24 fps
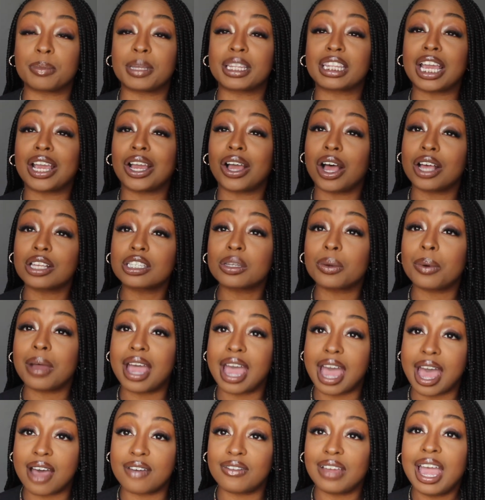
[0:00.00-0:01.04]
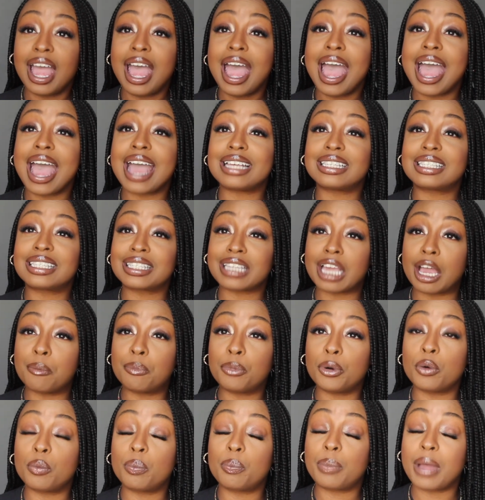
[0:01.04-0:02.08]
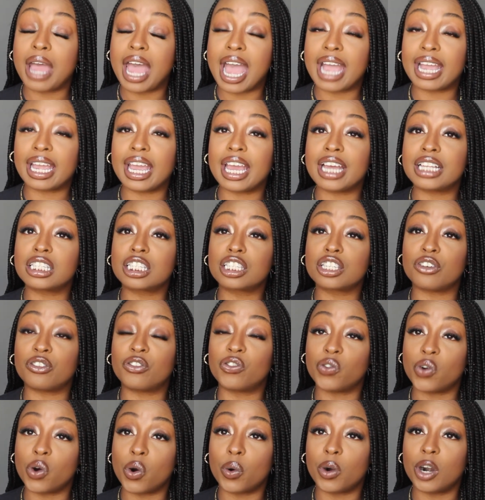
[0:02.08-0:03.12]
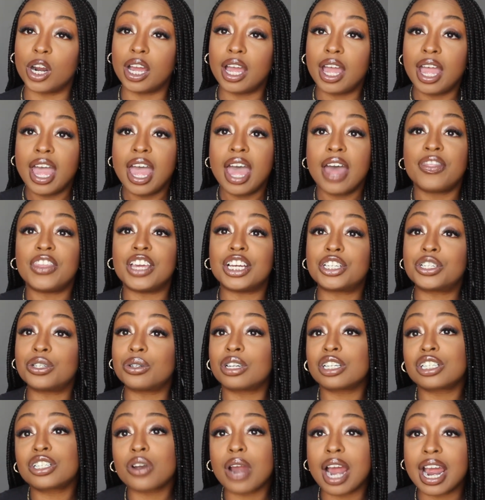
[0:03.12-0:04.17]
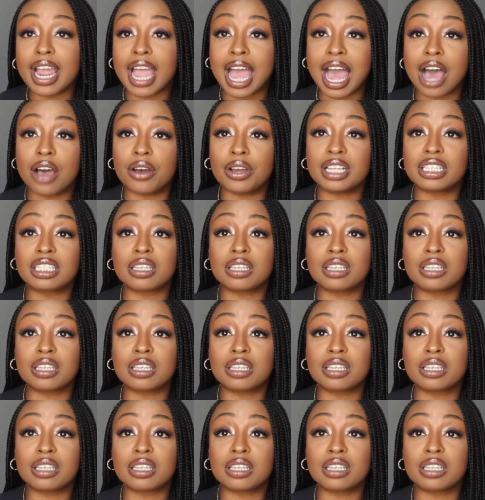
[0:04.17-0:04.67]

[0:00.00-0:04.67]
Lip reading: but they also have a sample pack at Sephora that you could try out.